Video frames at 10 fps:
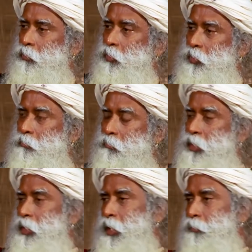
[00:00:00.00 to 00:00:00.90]
What
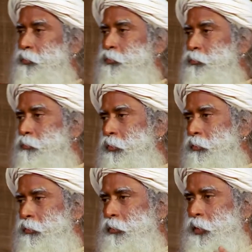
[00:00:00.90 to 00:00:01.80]
may happen
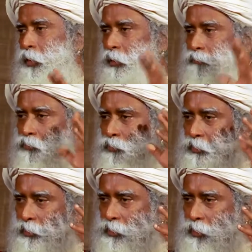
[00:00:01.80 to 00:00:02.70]
tomorrow, if you
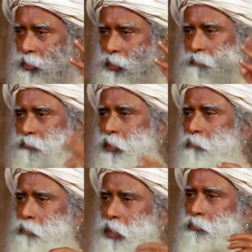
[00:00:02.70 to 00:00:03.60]
sit here and if you
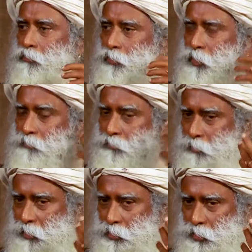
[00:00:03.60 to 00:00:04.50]
have powerful enough
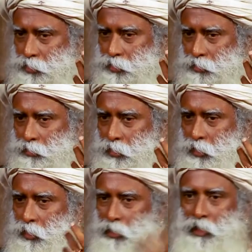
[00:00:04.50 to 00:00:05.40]
imagination,
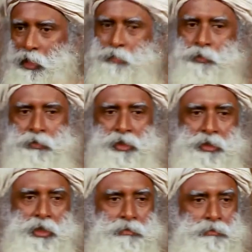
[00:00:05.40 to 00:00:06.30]
it'll happen
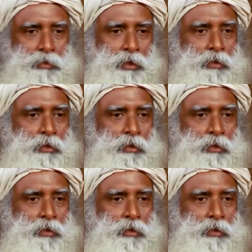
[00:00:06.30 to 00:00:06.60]
right now.